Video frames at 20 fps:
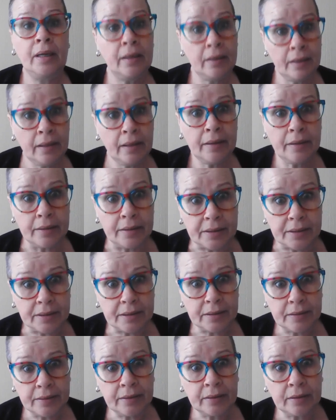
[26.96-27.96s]
in
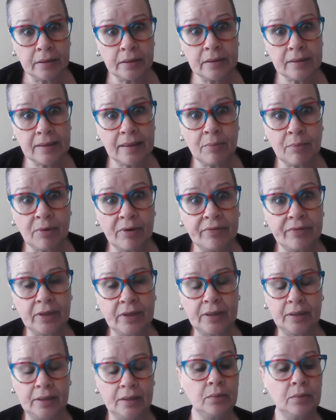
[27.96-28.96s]
years. The last time
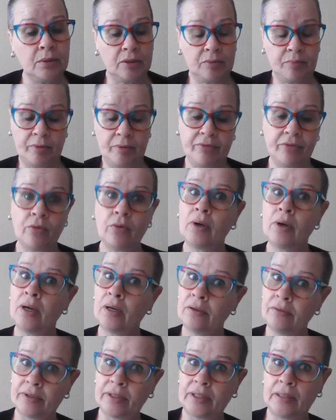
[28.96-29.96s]
we've done it was before
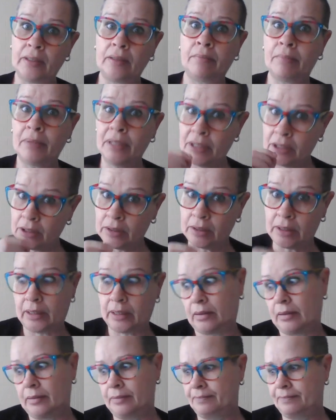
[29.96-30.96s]
COVID. Imagine
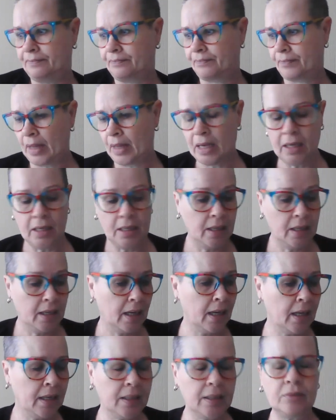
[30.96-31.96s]
that.
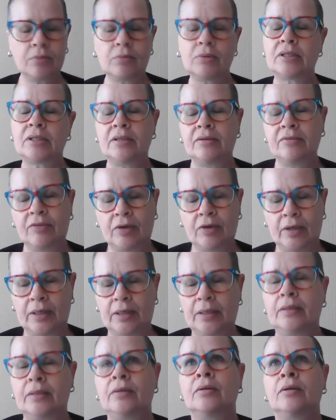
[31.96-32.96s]
And it was
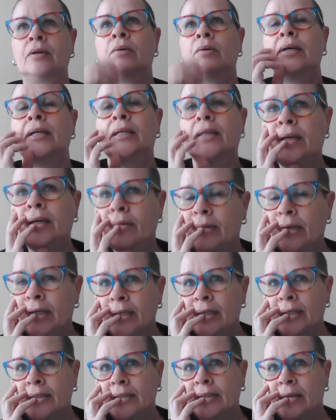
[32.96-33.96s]
divine. You know what? I
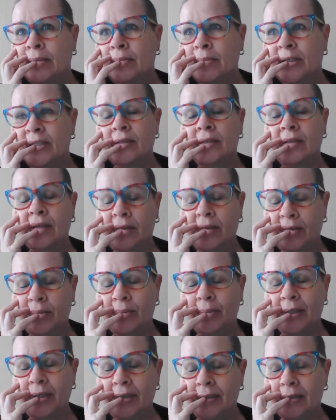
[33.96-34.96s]
realized how much
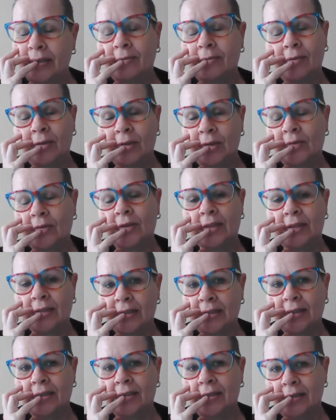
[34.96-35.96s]
therapy is involved
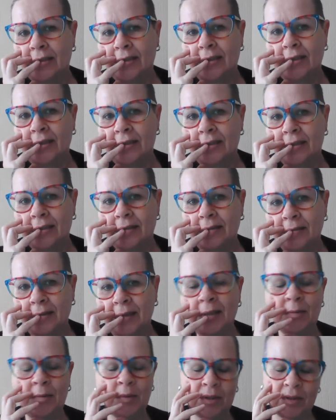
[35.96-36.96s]
in such a session.
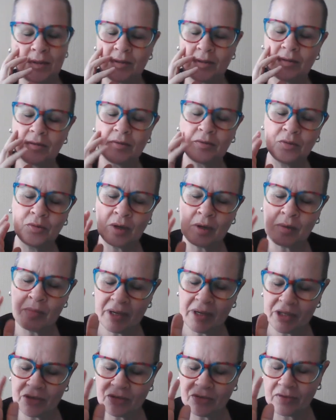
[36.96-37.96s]
It was
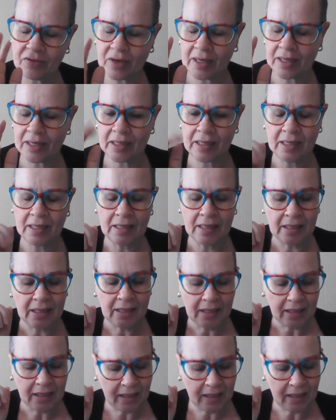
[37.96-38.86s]
so much fun.